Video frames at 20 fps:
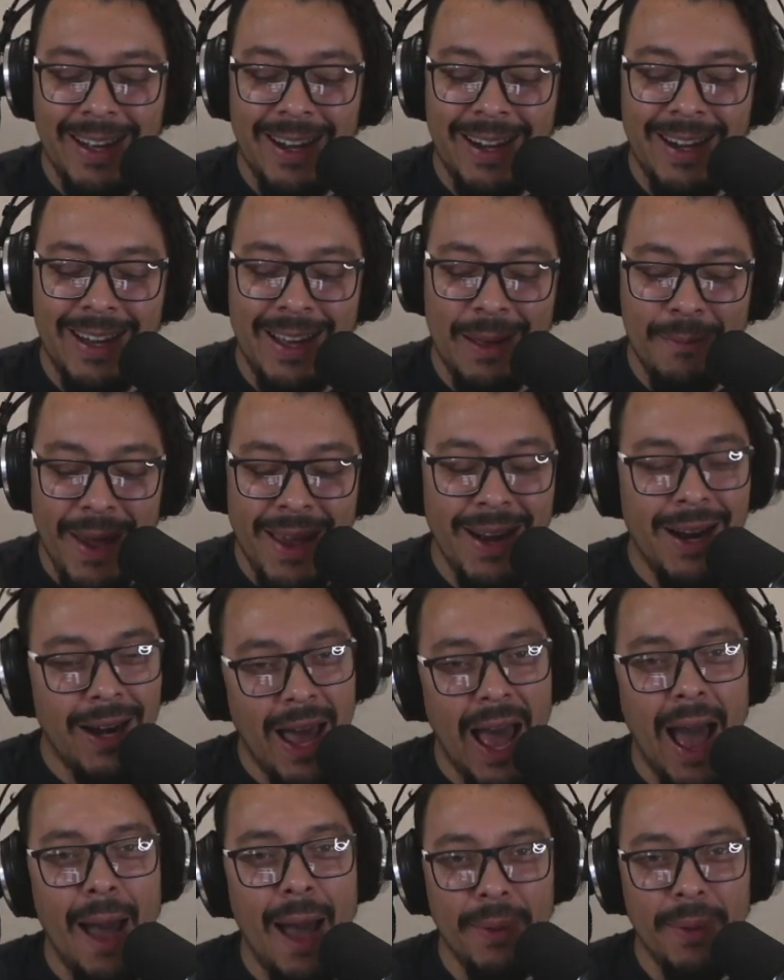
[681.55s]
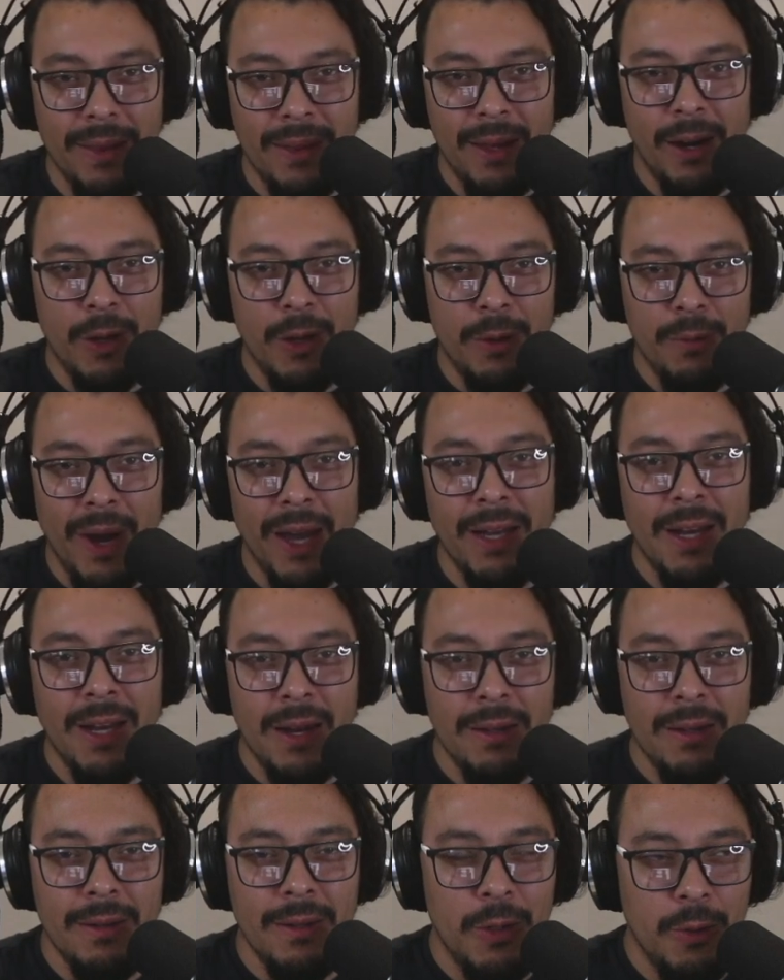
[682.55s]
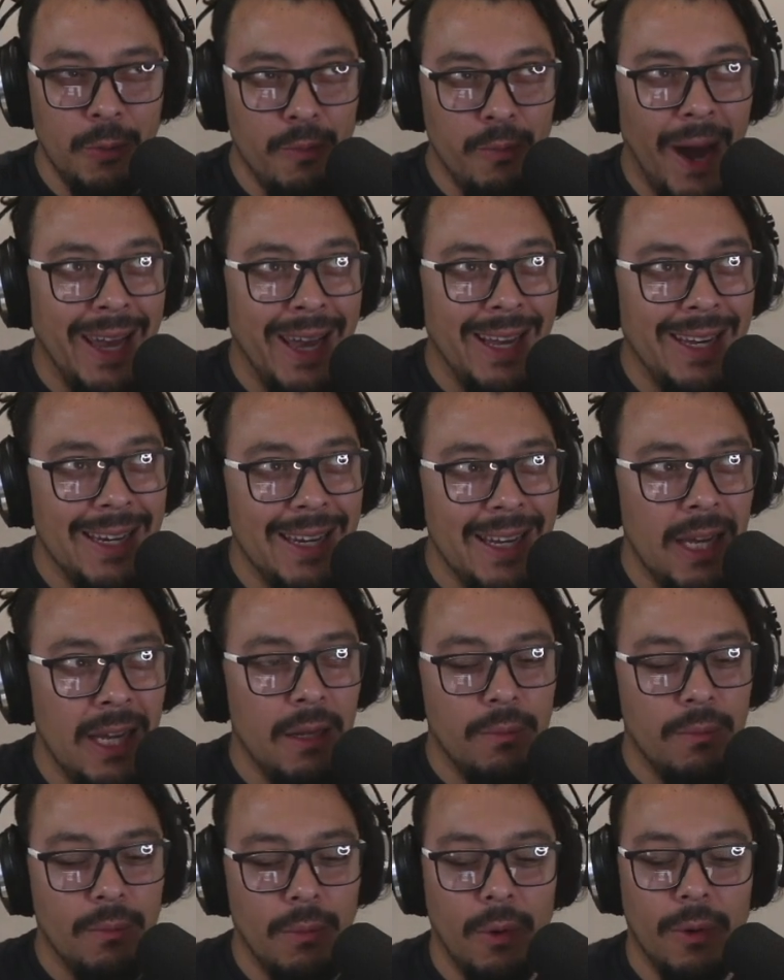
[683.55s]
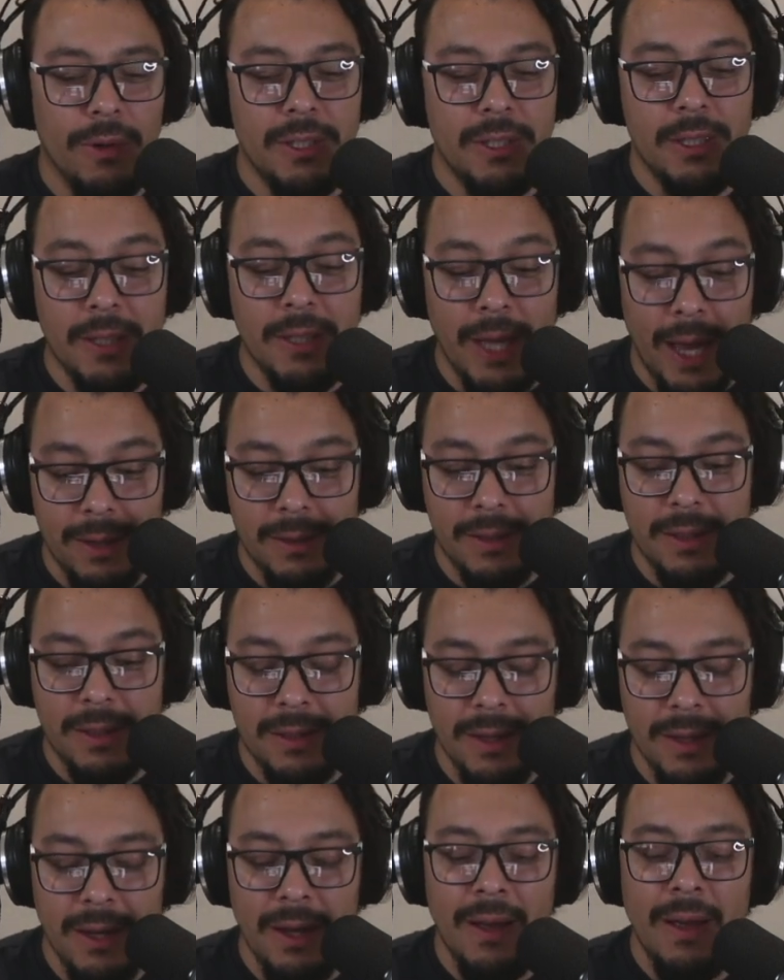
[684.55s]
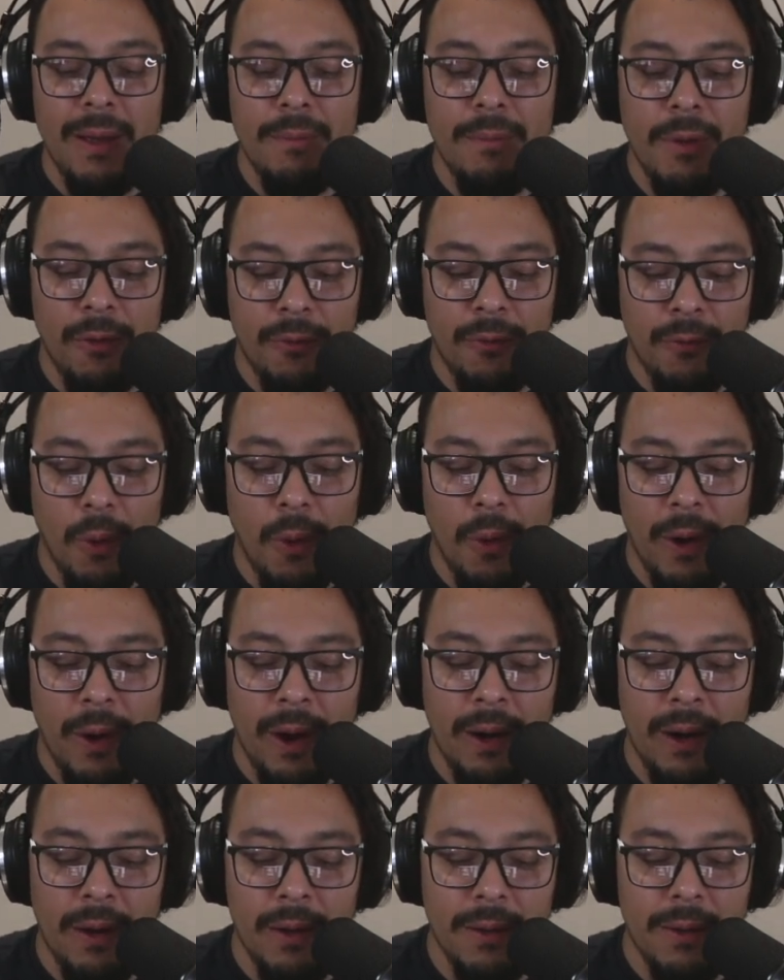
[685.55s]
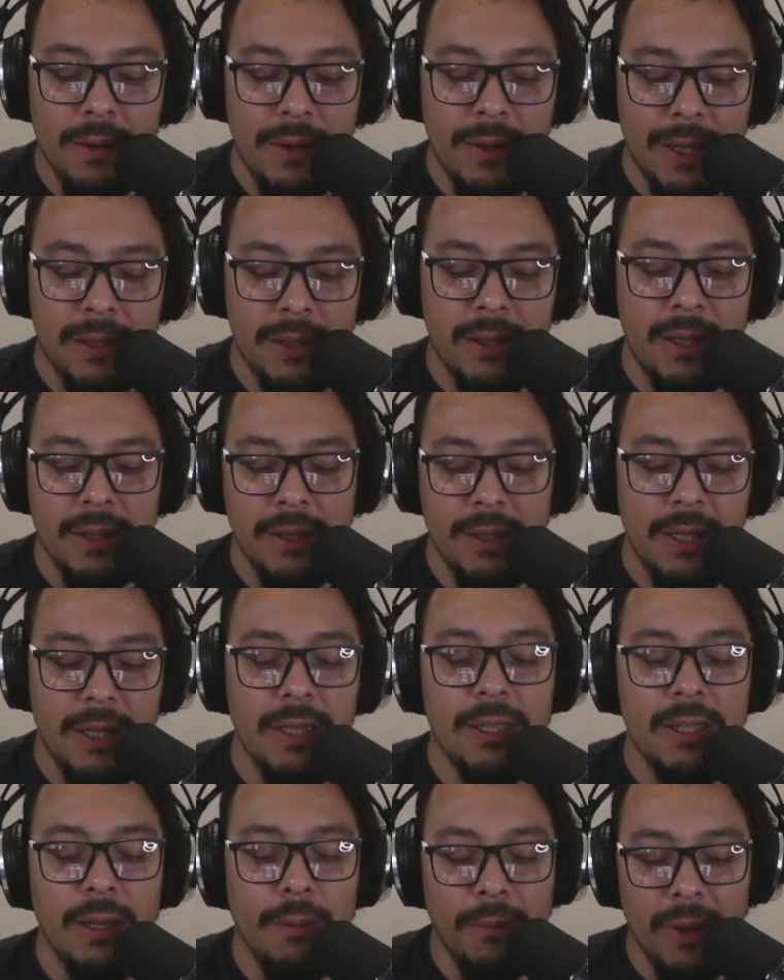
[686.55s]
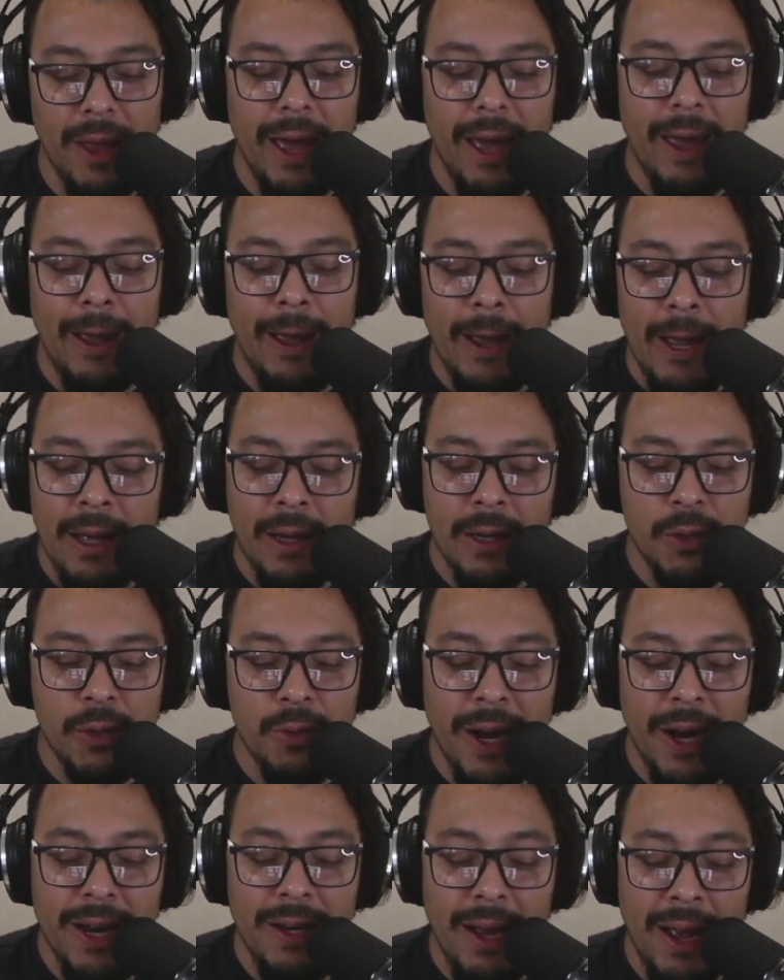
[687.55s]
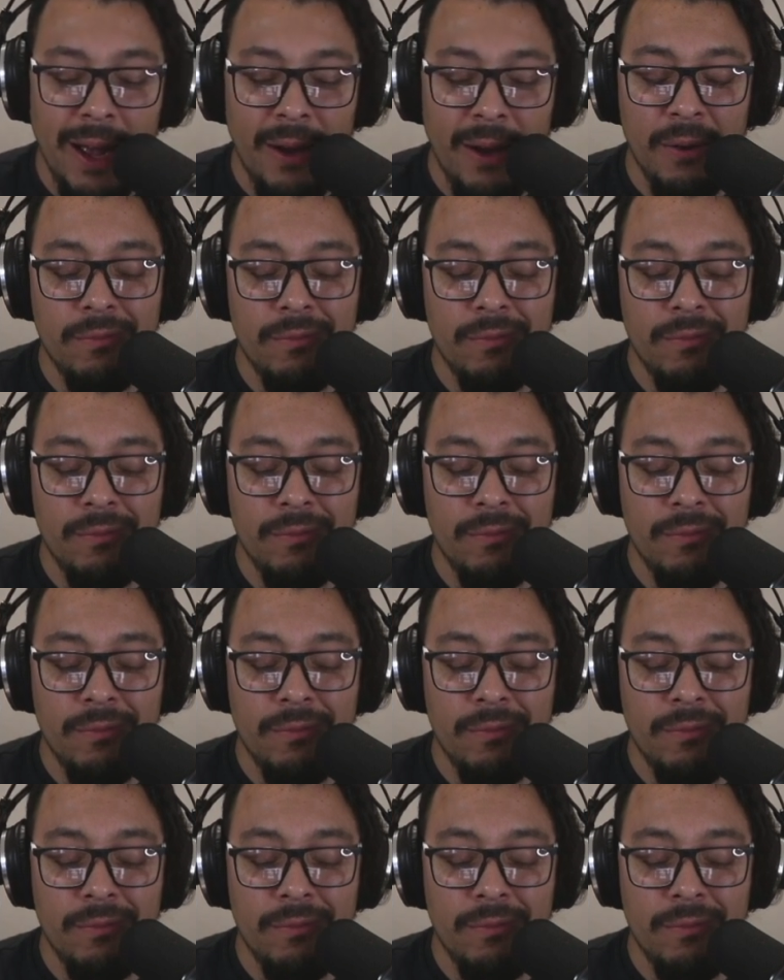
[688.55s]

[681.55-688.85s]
It may not happen there. You might need more sets before this can see some play. Because right now,